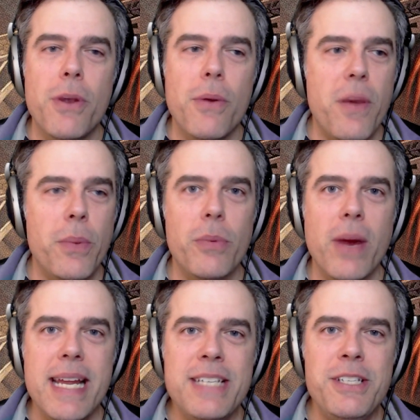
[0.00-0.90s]
though, that we
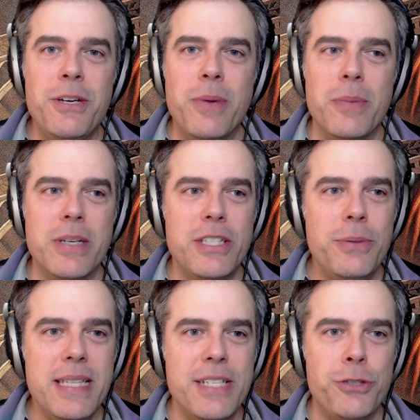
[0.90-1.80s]
run into when we're
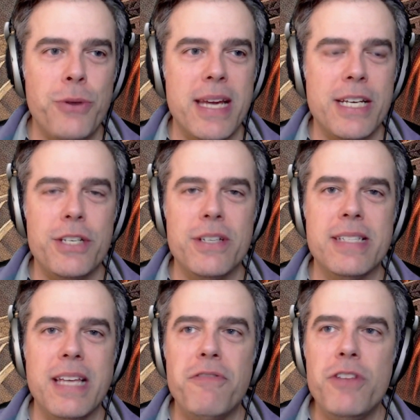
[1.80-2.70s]
doing this strategy
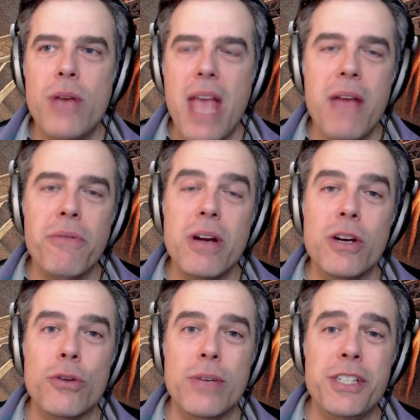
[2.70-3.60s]
is if you can't
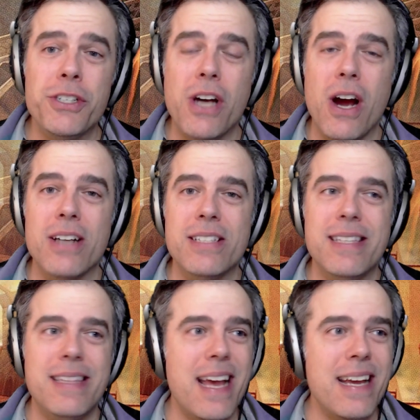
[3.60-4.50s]
run creature
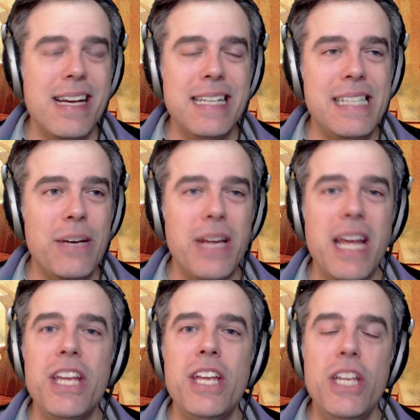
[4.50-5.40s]
cards, that cuts out
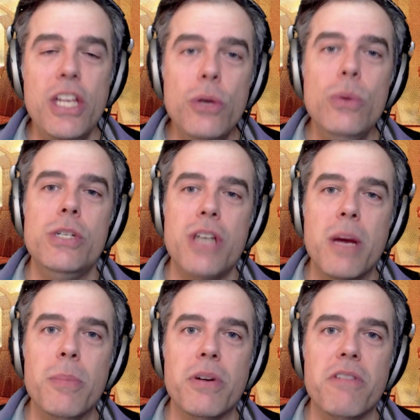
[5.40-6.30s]
a huge
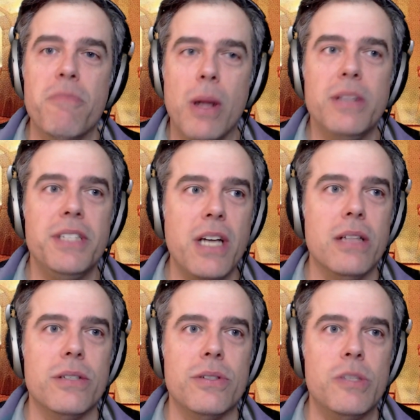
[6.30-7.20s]
number of
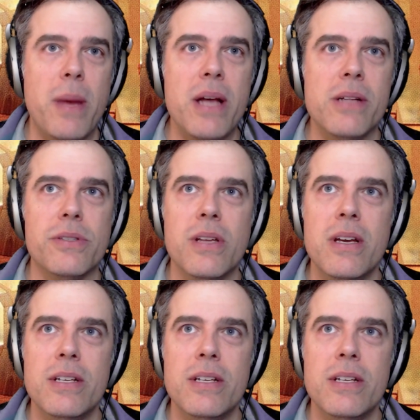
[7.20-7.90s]
multicolored spells.